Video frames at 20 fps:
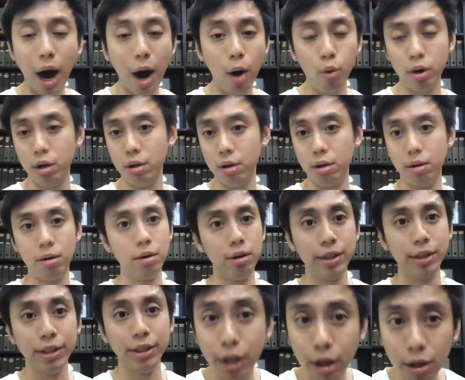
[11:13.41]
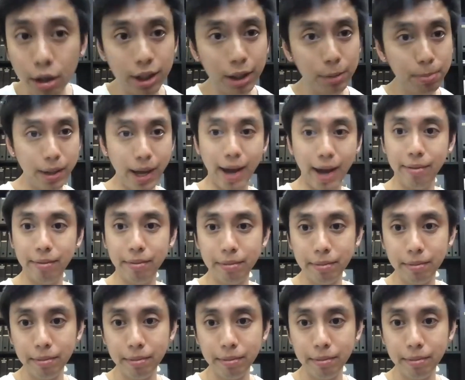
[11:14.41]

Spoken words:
our yearly plan,